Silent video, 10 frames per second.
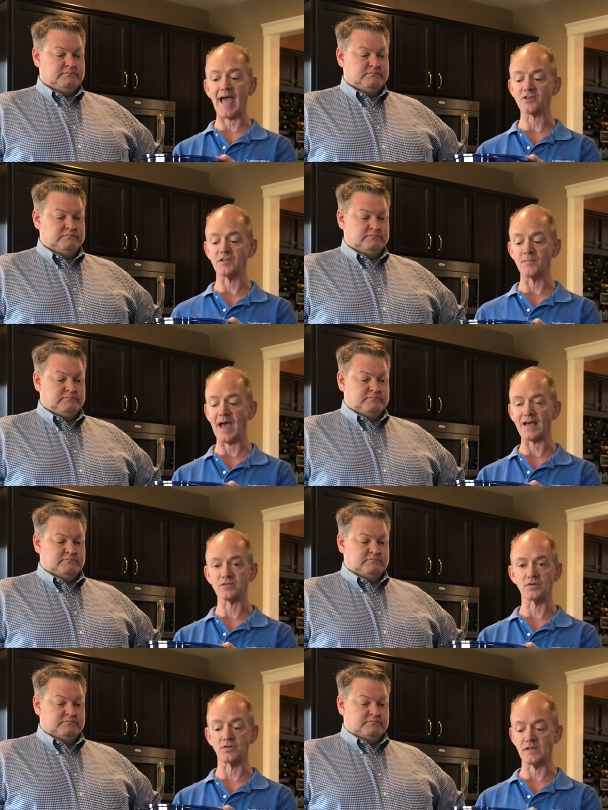Speaker 1: actually pass
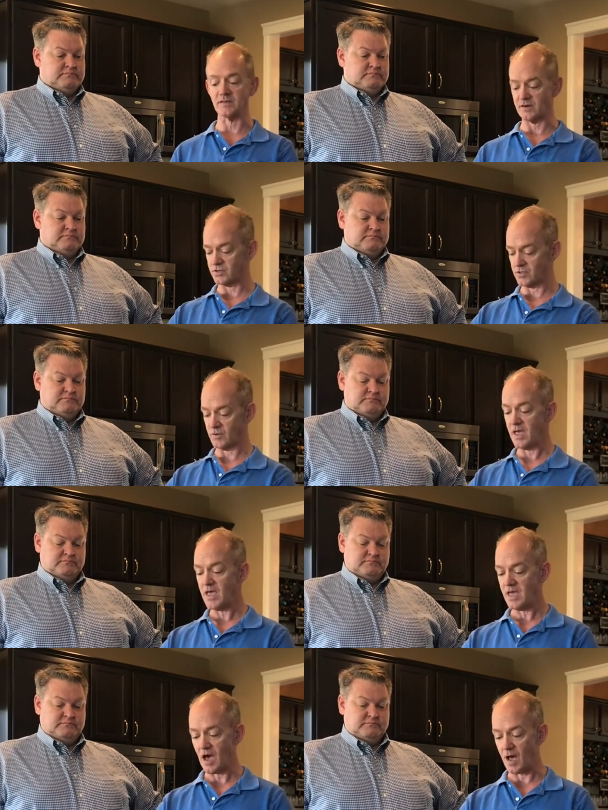underneath here too.
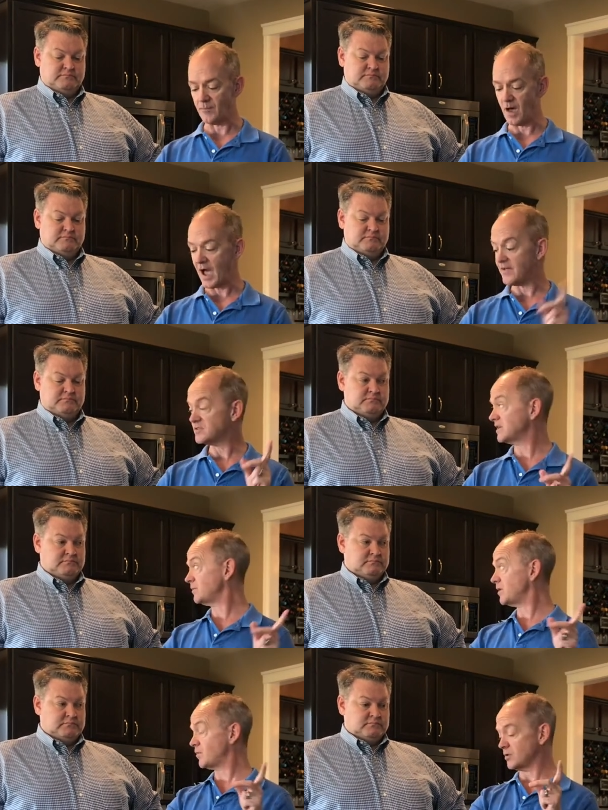Um, I've seen
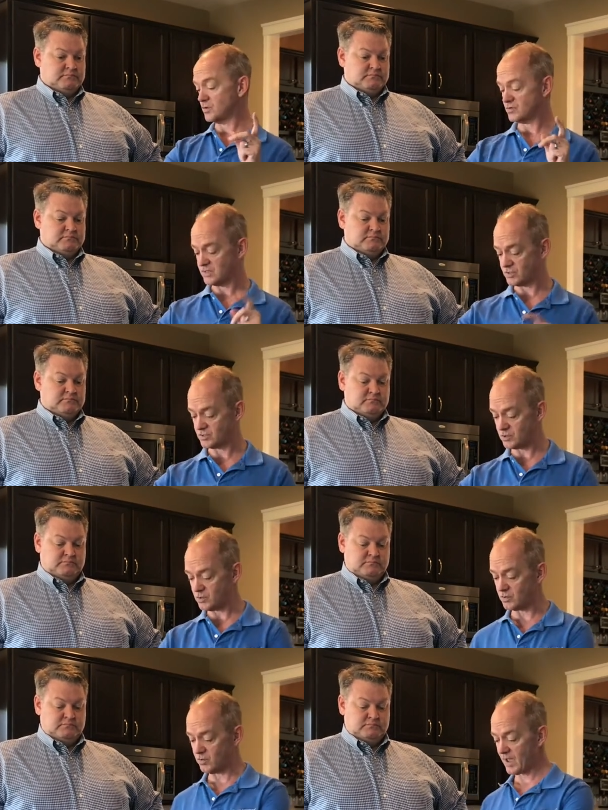people use this
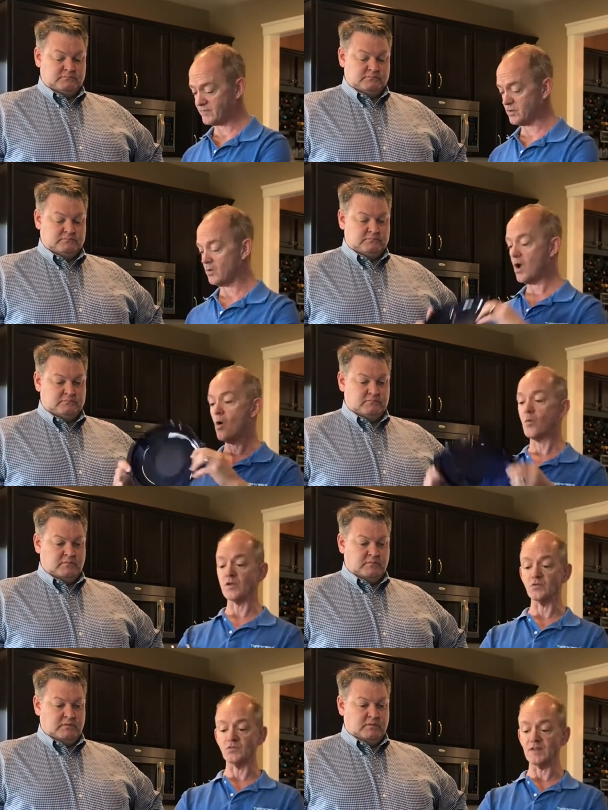too, have you, where
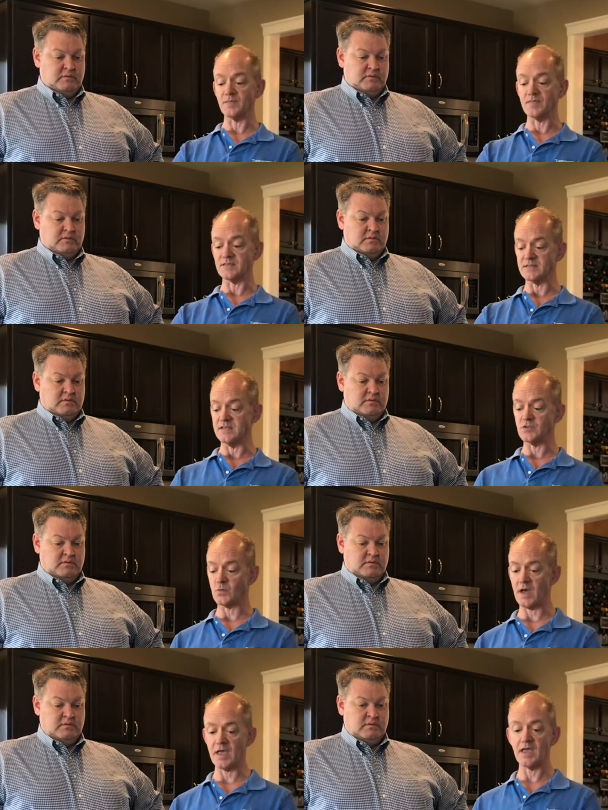you flip this this
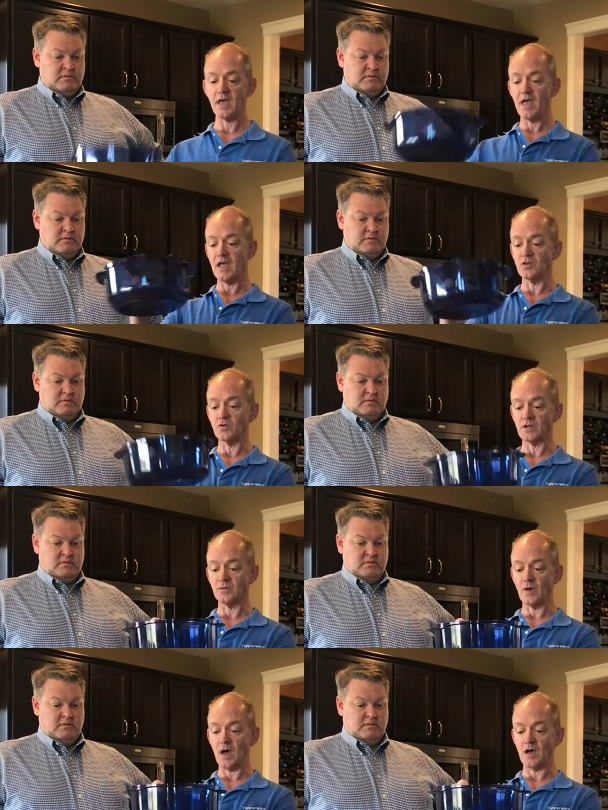way and you can
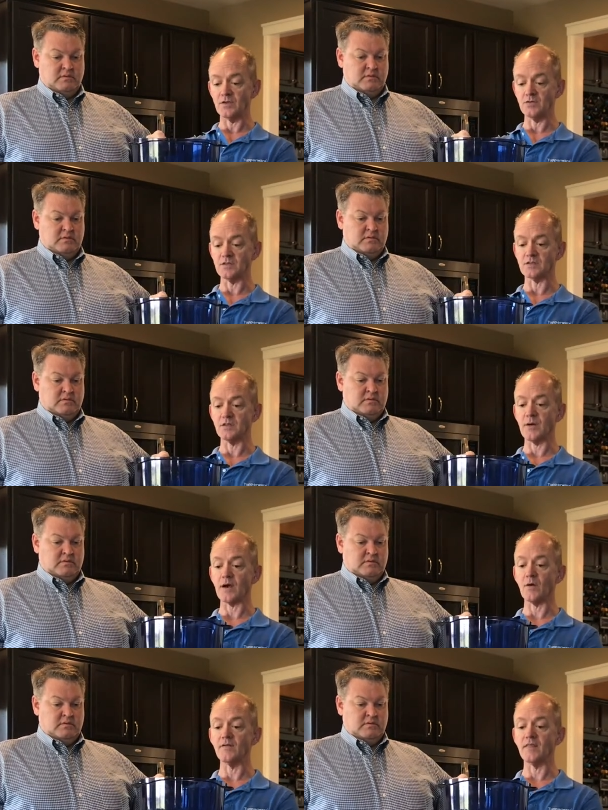uh, use this in the
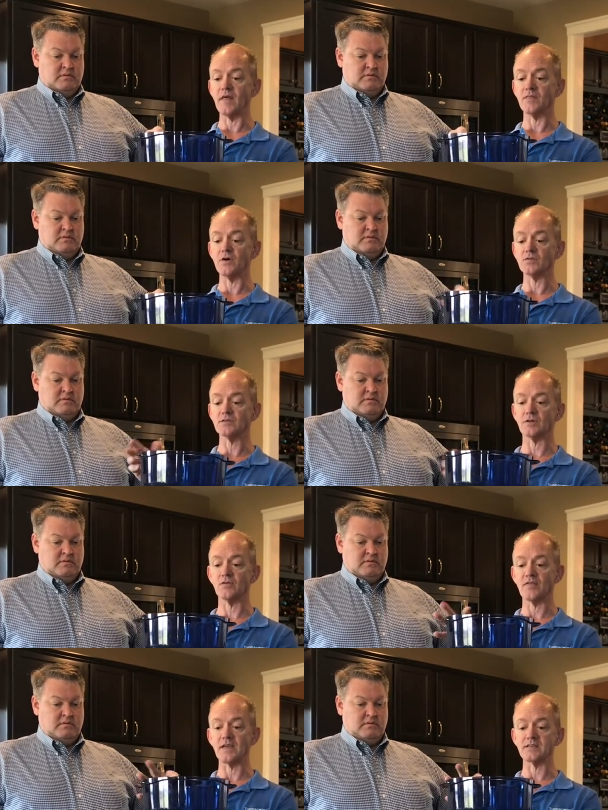microwave and then those little
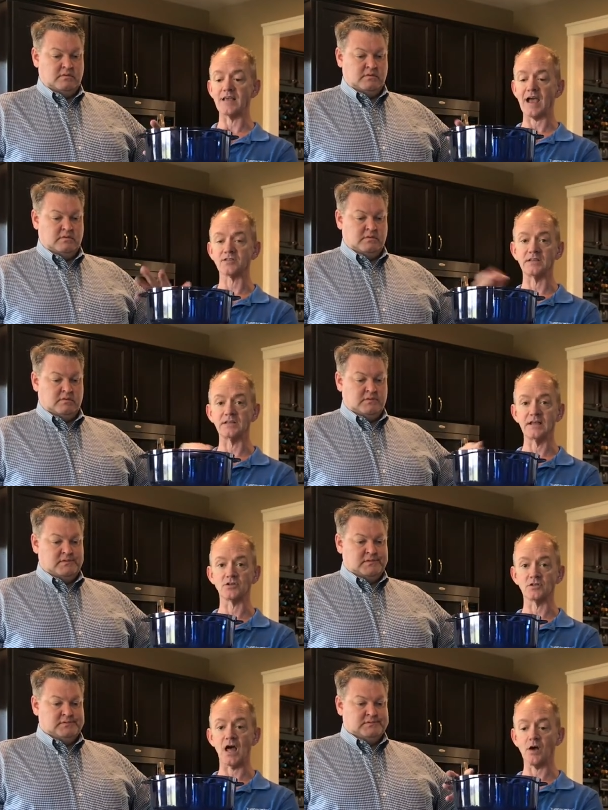things actually
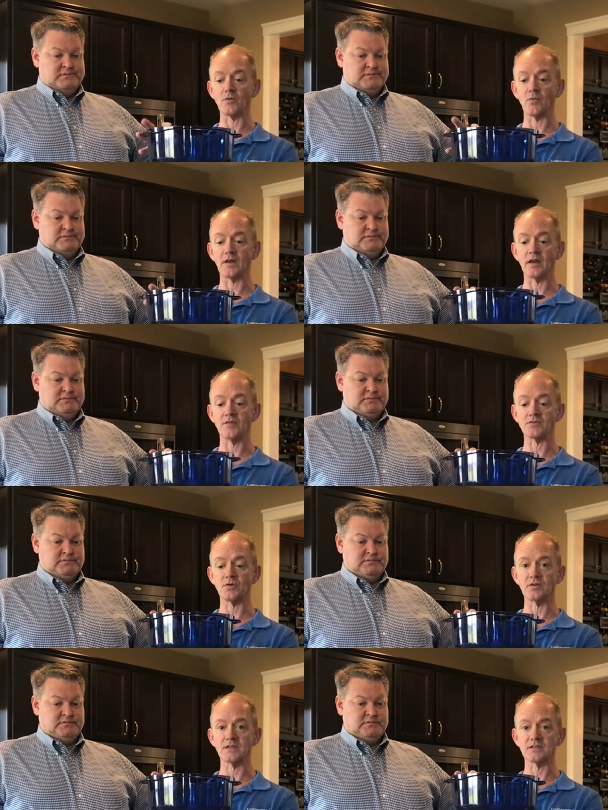interlock with one another
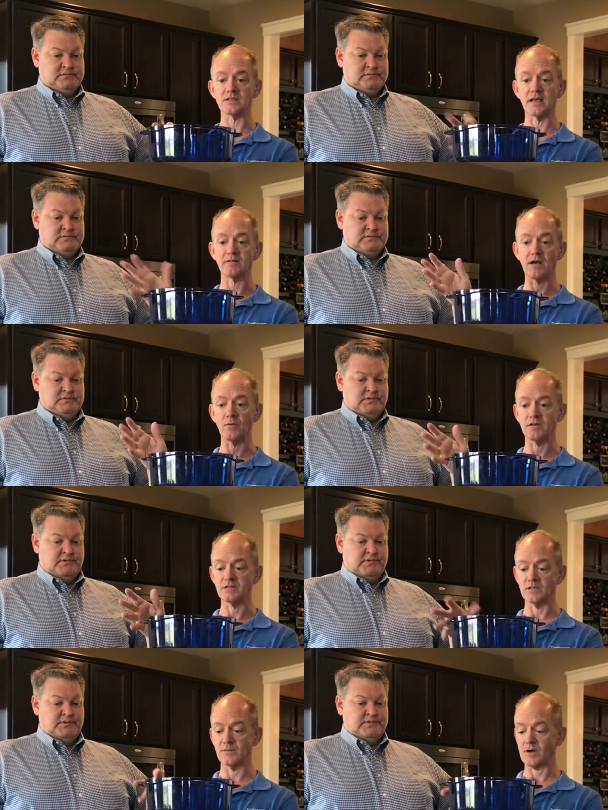so it doesn't slide around when it's
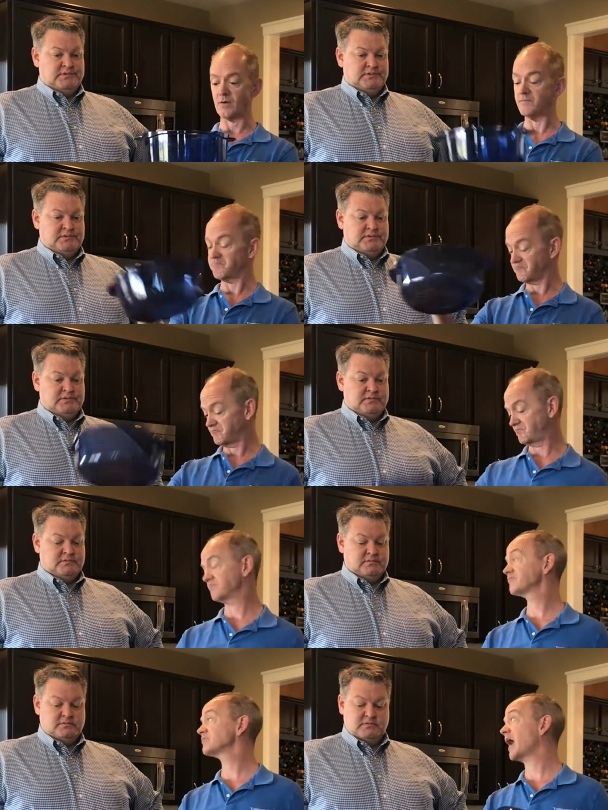in the microwave.
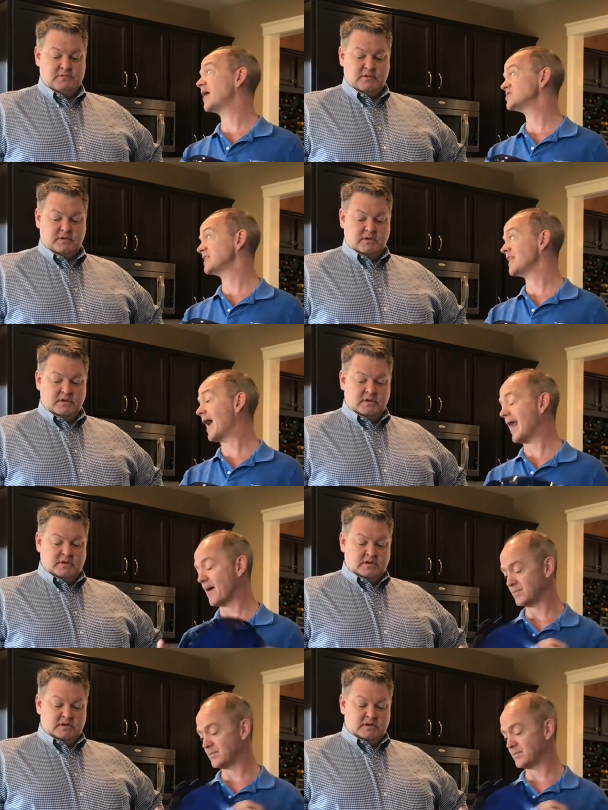I've seen that